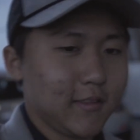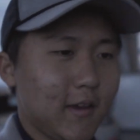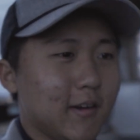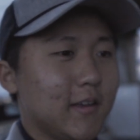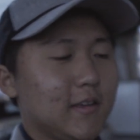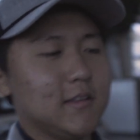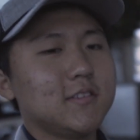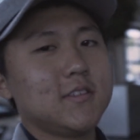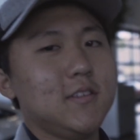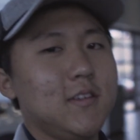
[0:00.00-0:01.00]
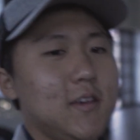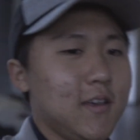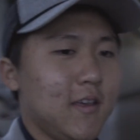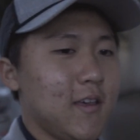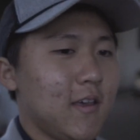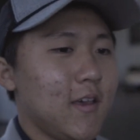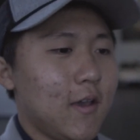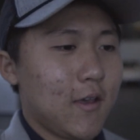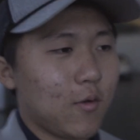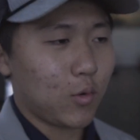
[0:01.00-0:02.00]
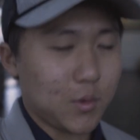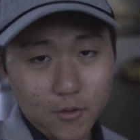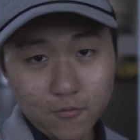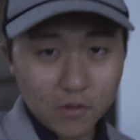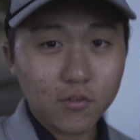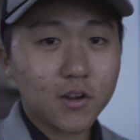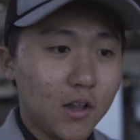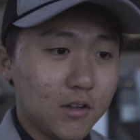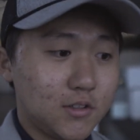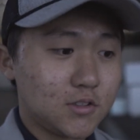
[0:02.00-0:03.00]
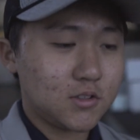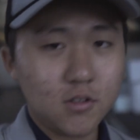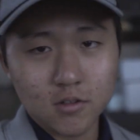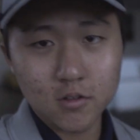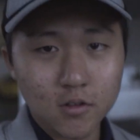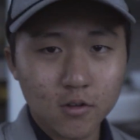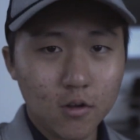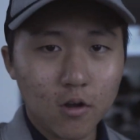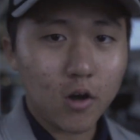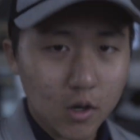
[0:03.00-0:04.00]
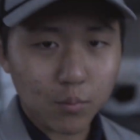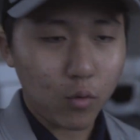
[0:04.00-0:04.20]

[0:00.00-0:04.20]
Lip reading: there is one of my favorite colors on a